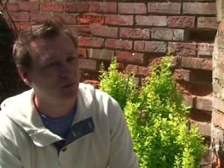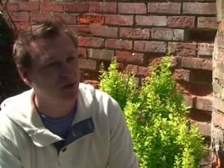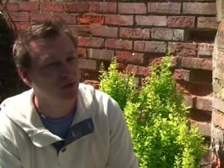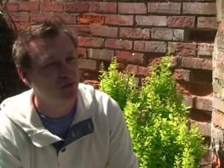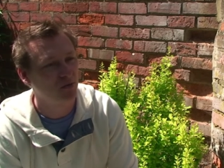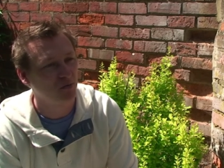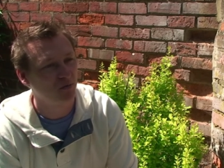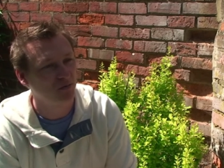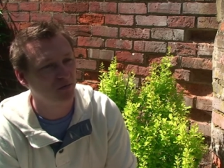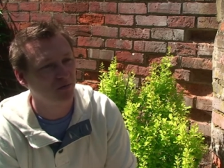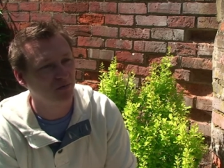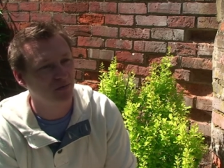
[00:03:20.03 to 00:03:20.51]

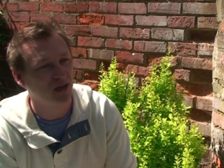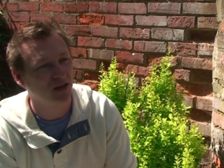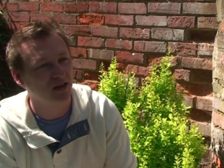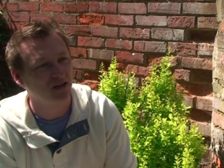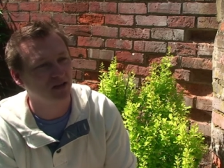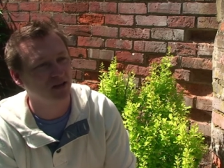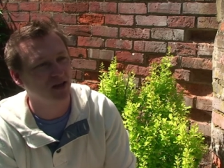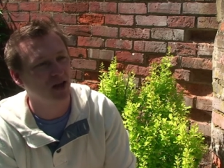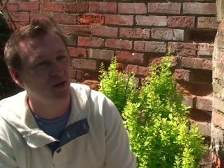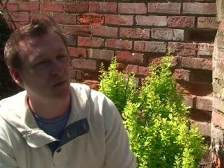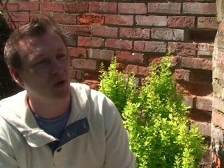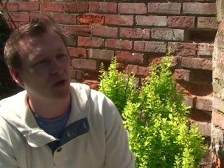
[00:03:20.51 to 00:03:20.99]
people
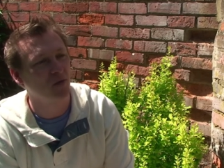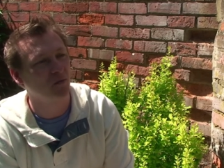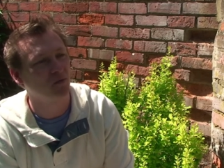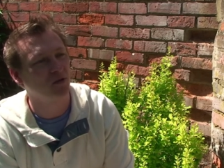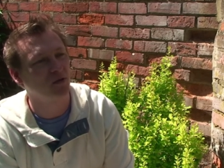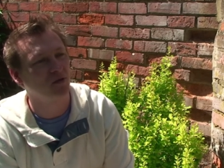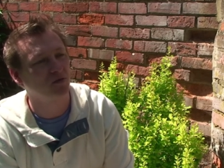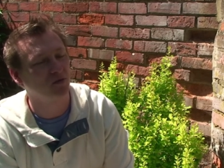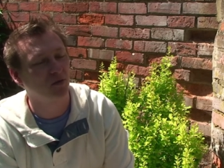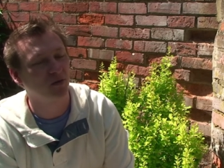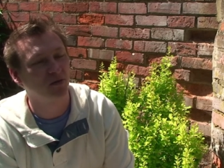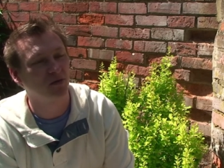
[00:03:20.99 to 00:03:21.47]
then come up
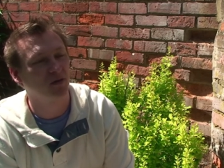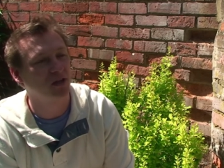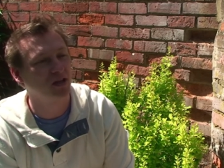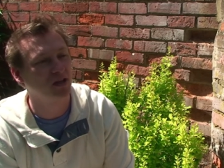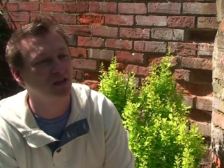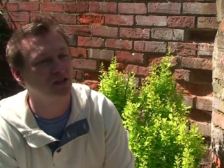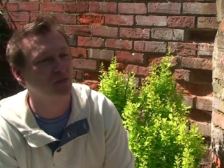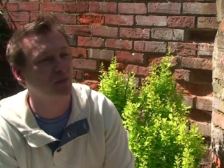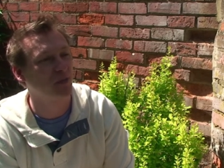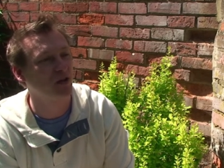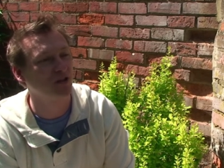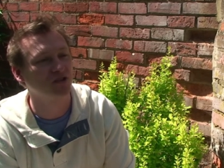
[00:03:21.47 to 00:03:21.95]
with, well,
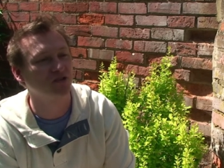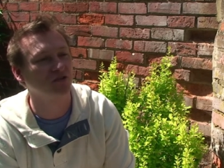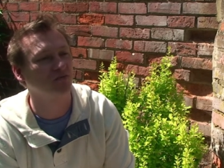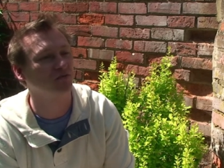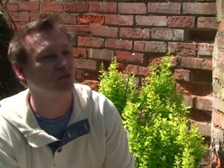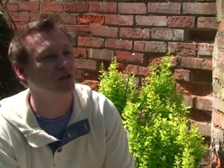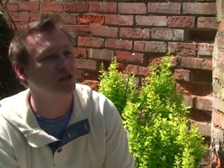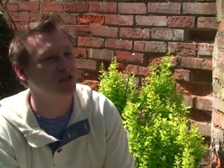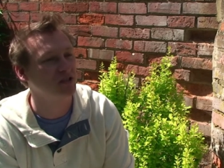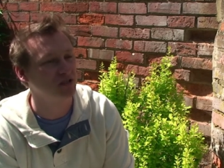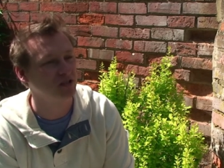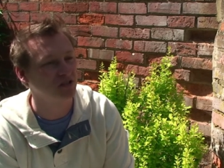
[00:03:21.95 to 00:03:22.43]
here's a bunch of
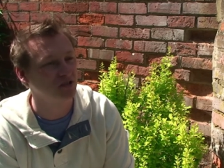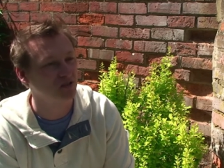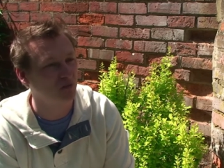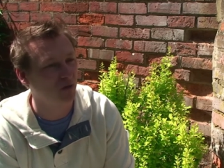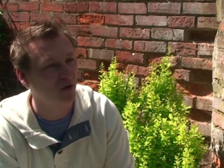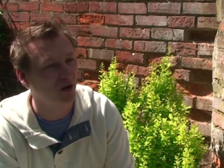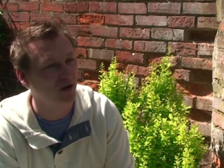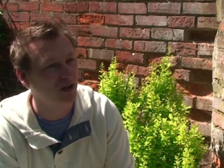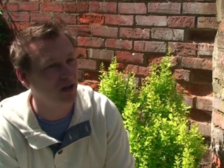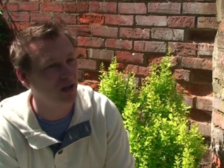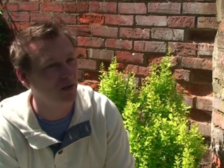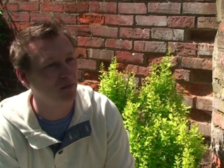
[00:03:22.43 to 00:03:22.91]
reasons
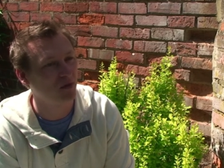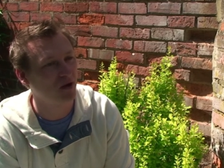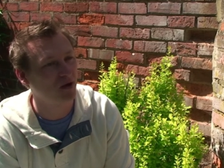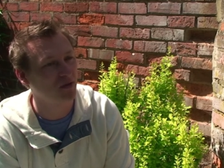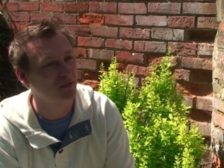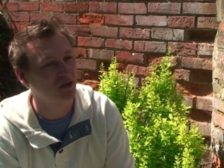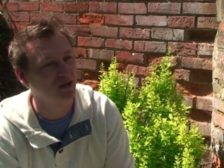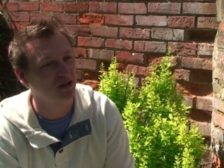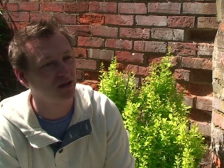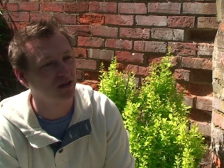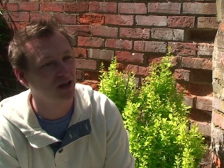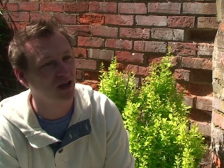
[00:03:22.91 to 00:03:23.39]
why that
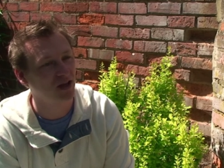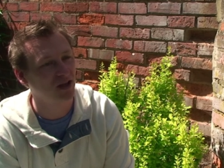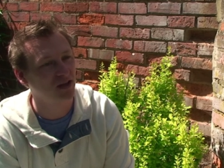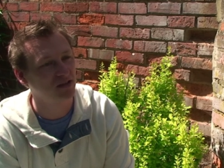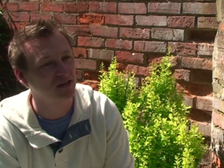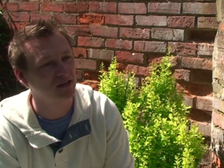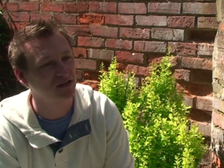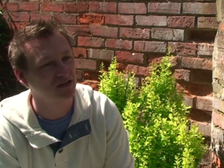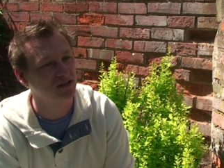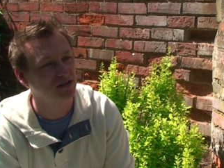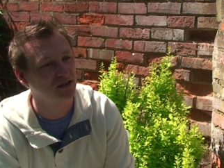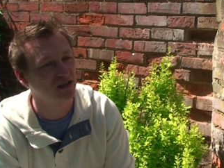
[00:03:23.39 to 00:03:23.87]
might be the
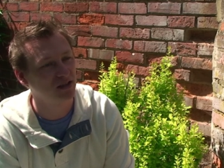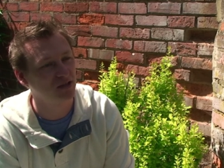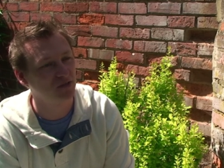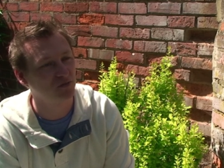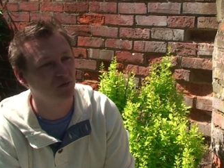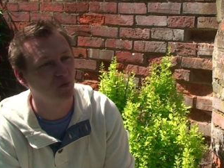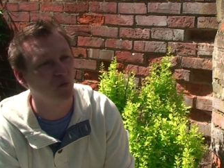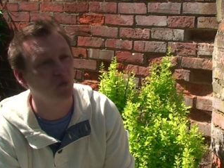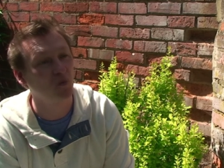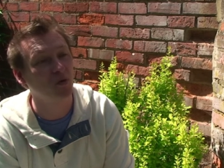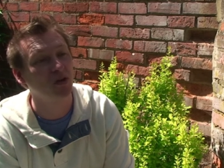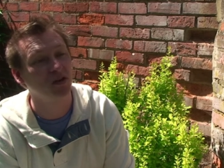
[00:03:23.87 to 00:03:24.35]
case,
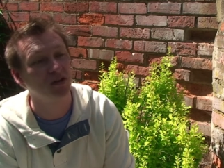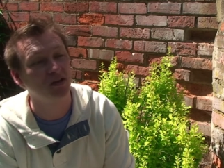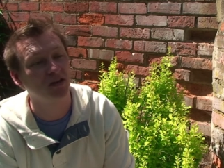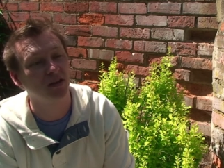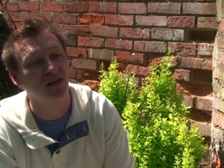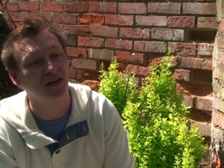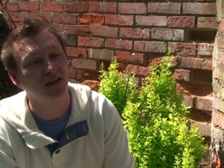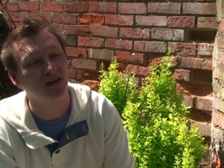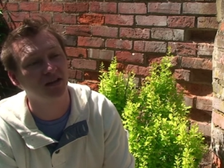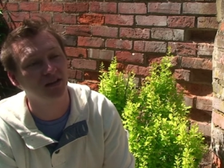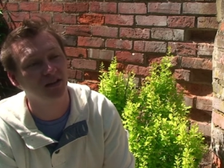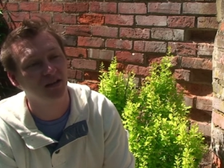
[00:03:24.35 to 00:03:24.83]
here's what we
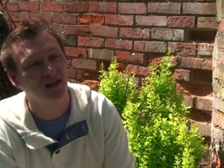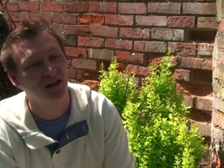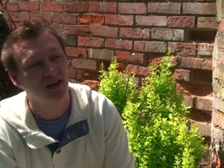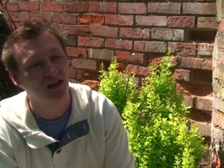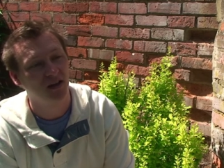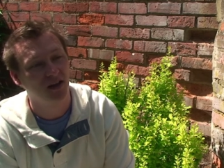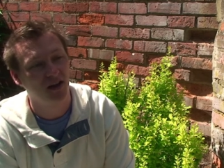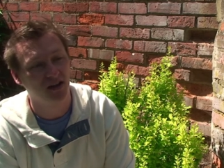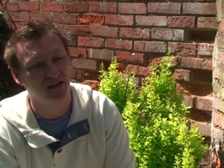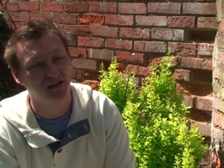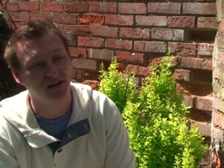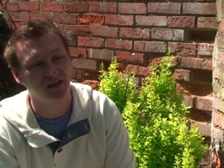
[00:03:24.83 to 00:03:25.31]
think,
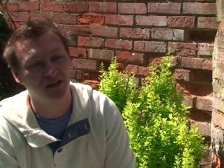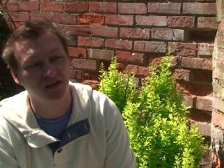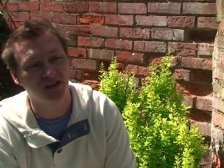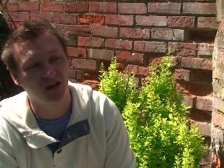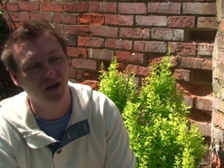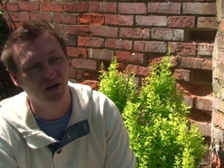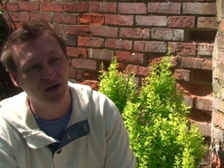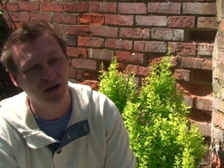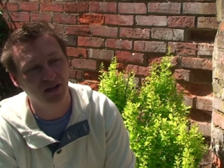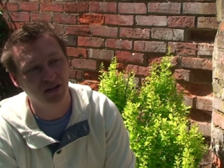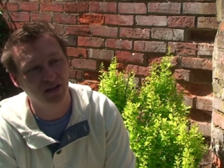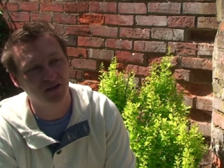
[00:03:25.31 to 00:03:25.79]
and then they
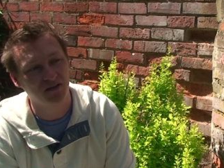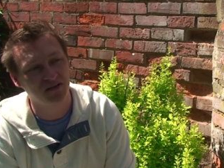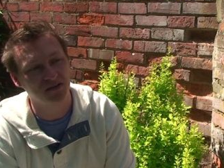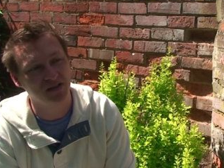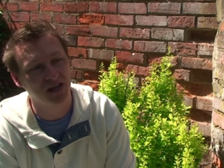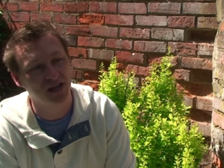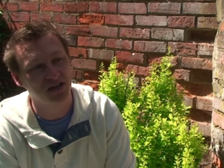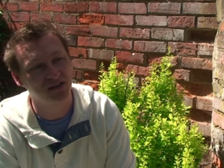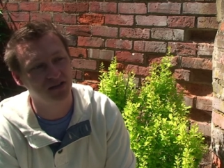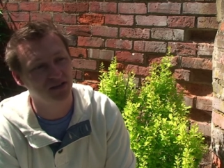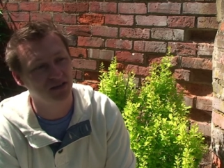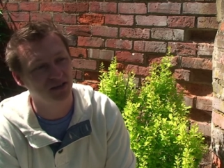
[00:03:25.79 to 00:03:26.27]
go out there and
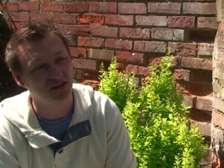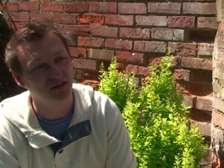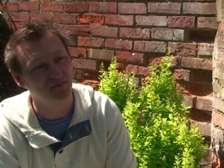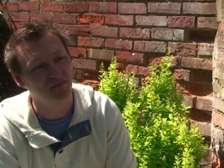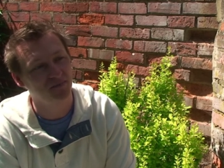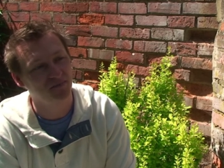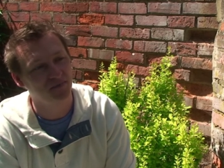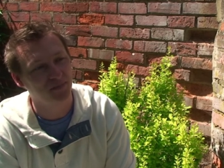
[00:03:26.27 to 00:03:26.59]
test it.